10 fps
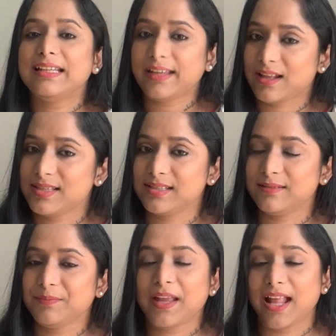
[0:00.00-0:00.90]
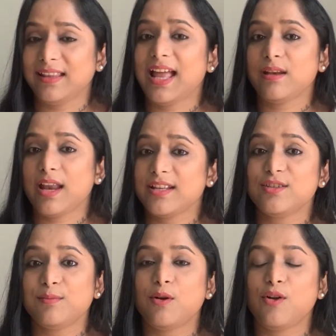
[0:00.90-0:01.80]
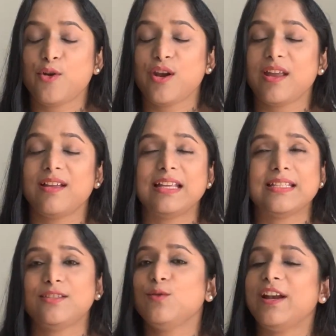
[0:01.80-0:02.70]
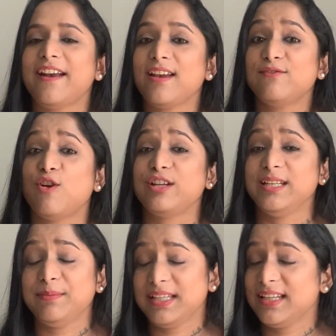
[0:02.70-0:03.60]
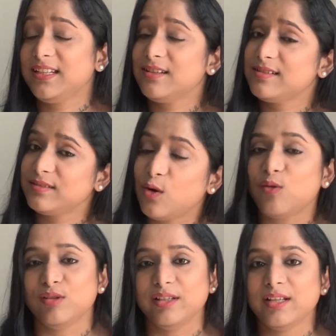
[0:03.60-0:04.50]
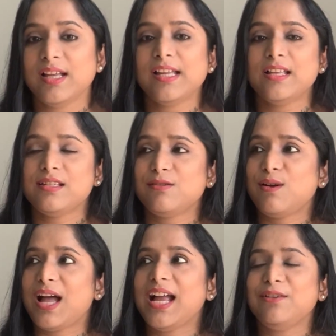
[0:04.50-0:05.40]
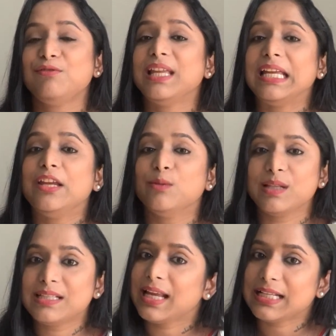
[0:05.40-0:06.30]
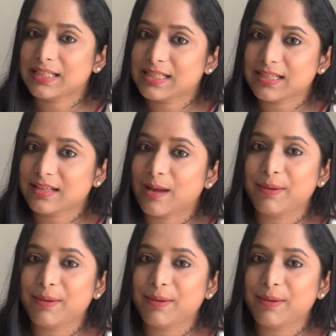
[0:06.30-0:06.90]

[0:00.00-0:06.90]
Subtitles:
cancer, and that dinosaur bone is 240 million years old. So I don't think humans existed.